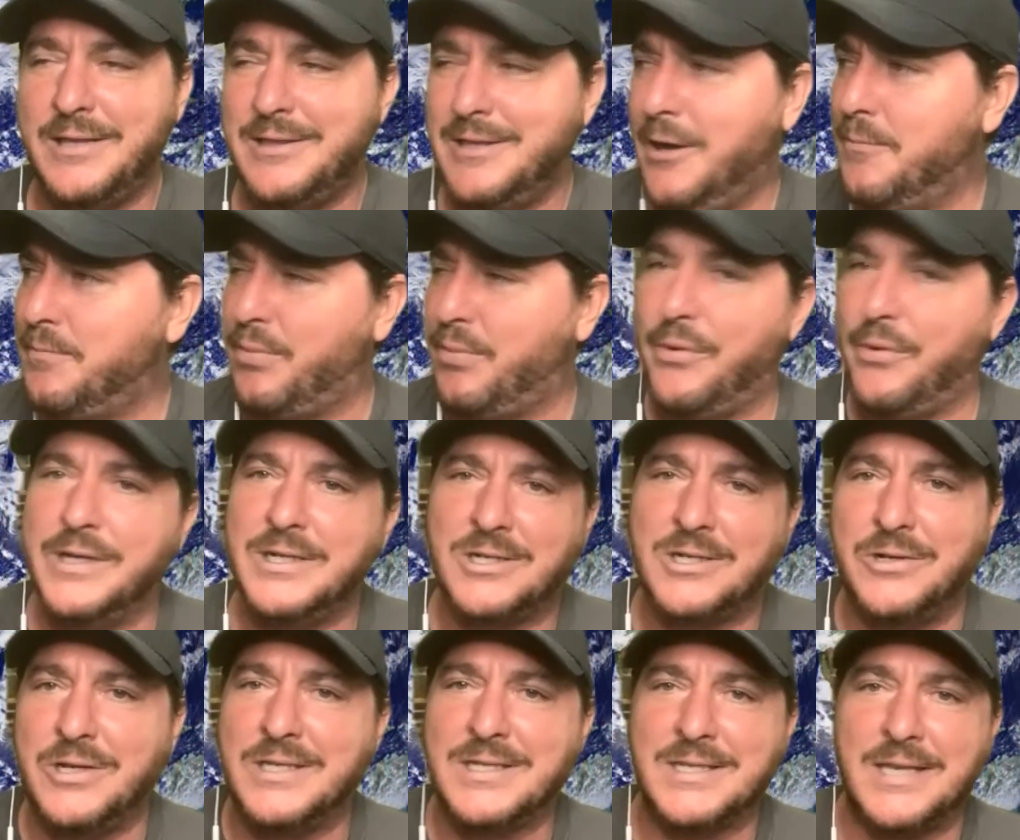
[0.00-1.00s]
And they'll point
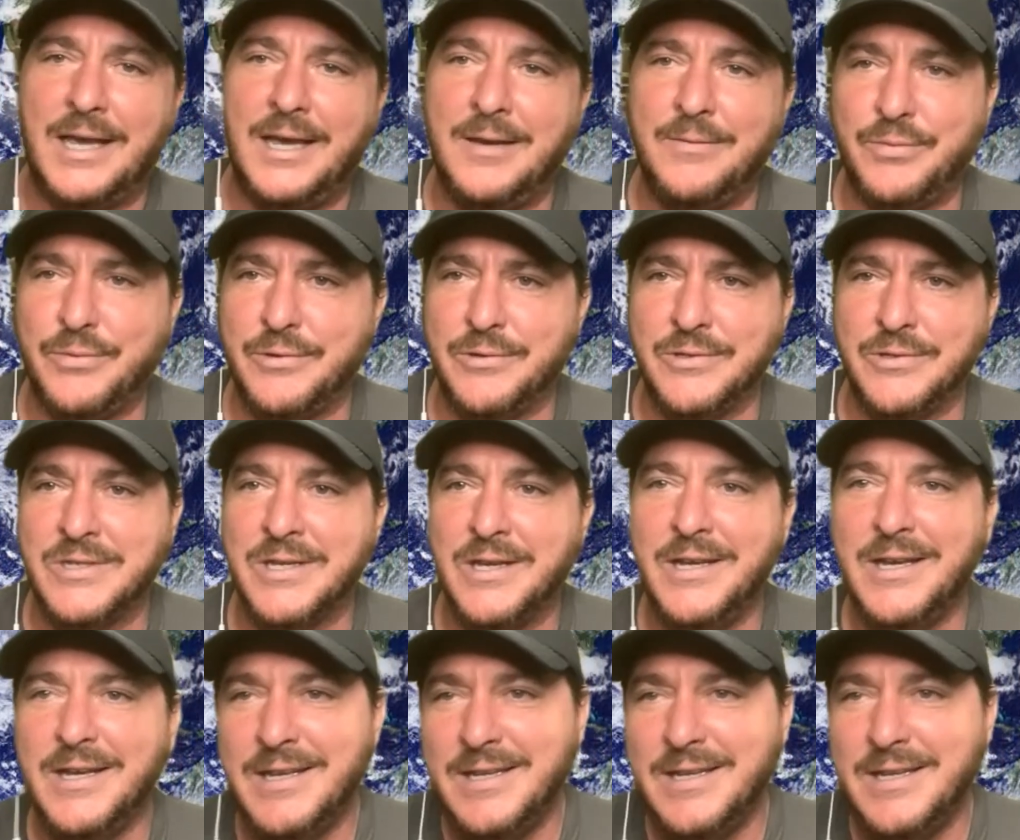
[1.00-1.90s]
to examples.